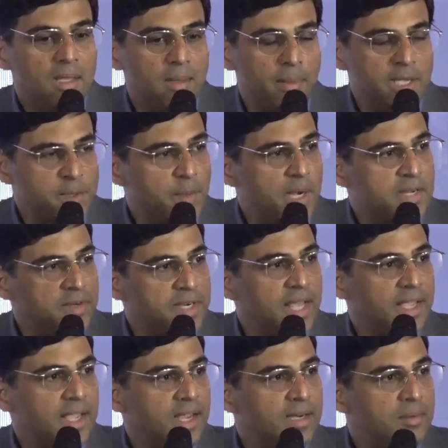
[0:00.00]
the best part of a
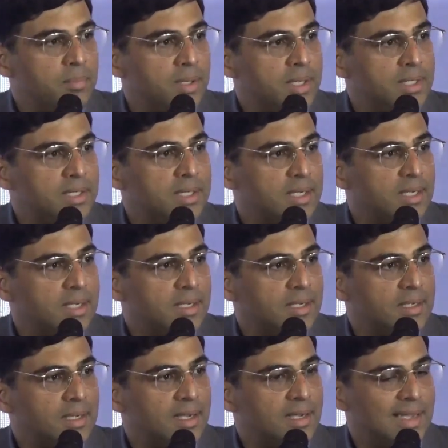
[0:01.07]
decade, but
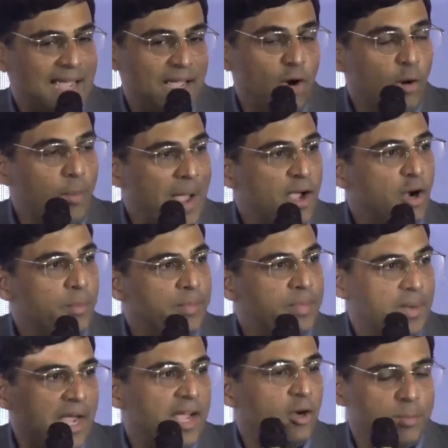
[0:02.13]
I hope
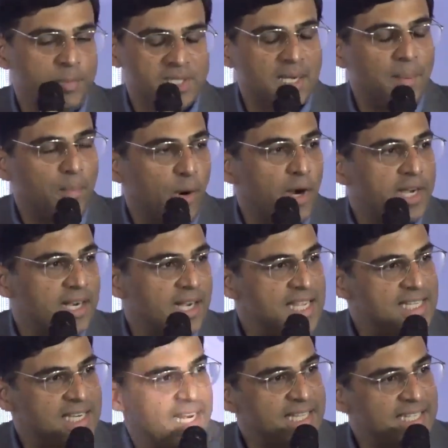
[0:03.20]
at some point at
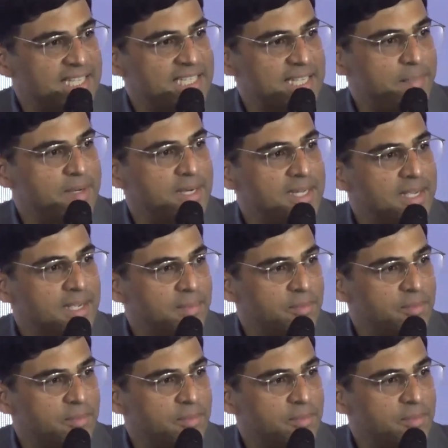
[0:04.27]
least it gets accepted.